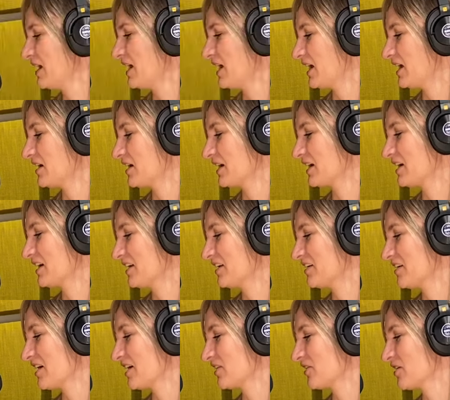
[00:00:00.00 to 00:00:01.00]
And I kind
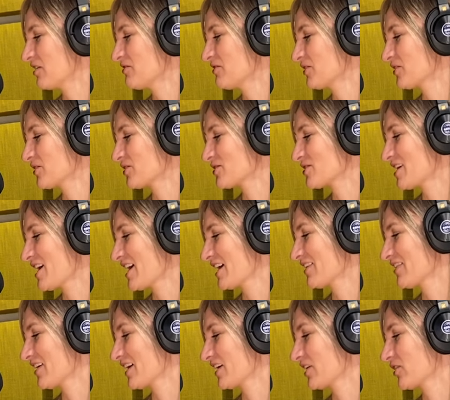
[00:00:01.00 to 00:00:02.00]
of I love your
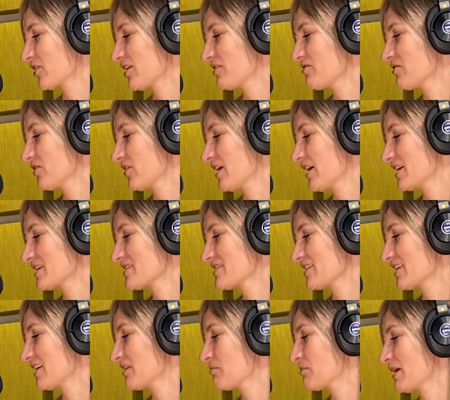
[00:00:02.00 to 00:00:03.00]
tagline, "Grateful eggs
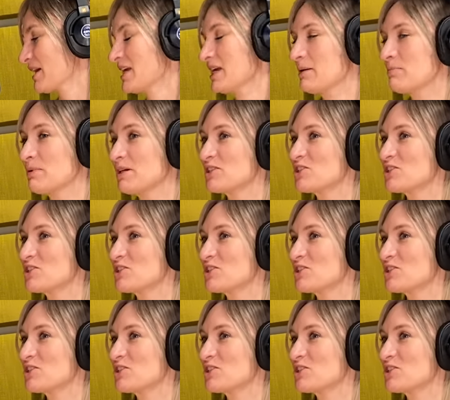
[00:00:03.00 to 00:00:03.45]
laid by hippie